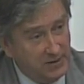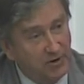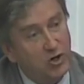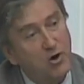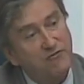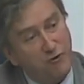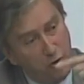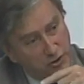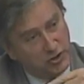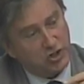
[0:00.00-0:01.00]
but going
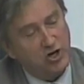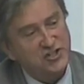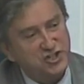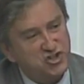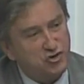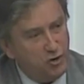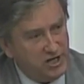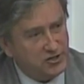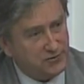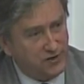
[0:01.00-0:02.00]
forward going to cost us
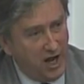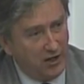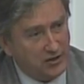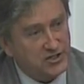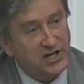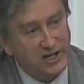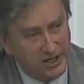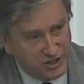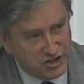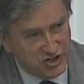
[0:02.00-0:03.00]
trillions of dollars.
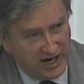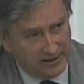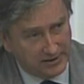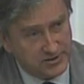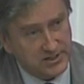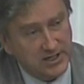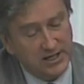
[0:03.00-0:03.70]
Silence.